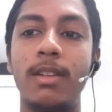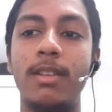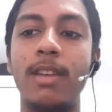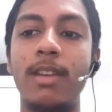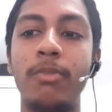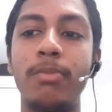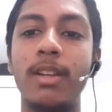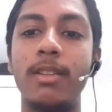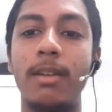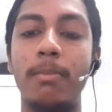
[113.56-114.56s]
this
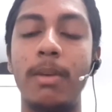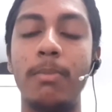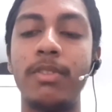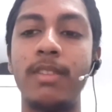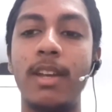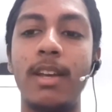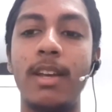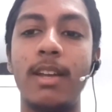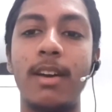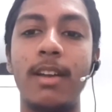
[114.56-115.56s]
outbreak, people
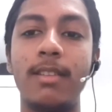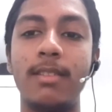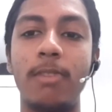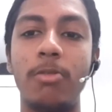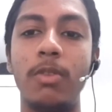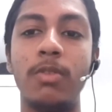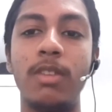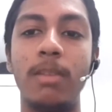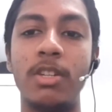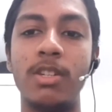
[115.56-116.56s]
staying inside has
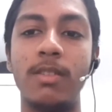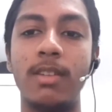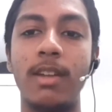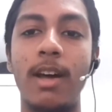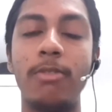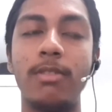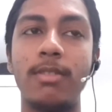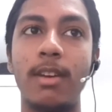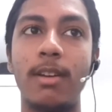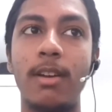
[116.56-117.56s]
reduced emissions and how
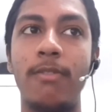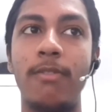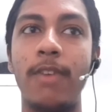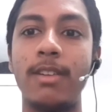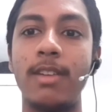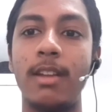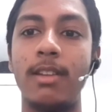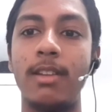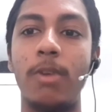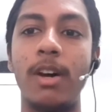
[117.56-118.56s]
it's
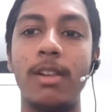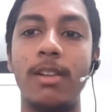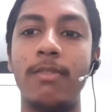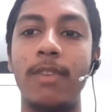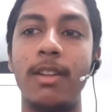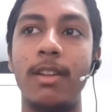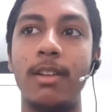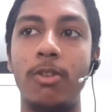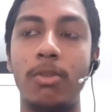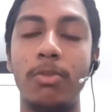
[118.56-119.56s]
affecting the wildlife and
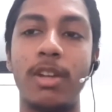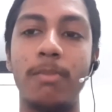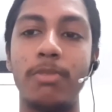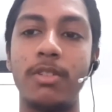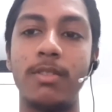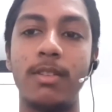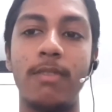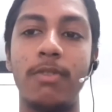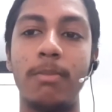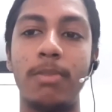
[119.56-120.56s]
the global temperatures in
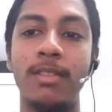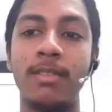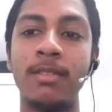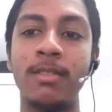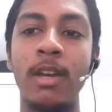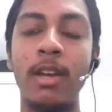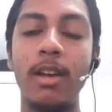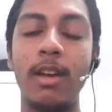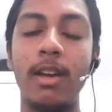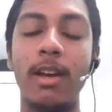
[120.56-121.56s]
different places.
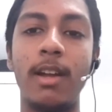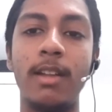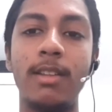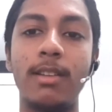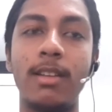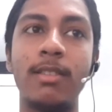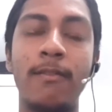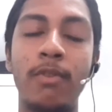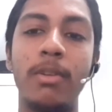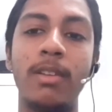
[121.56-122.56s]
And I think
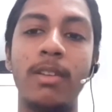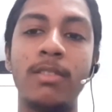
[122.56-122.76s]
this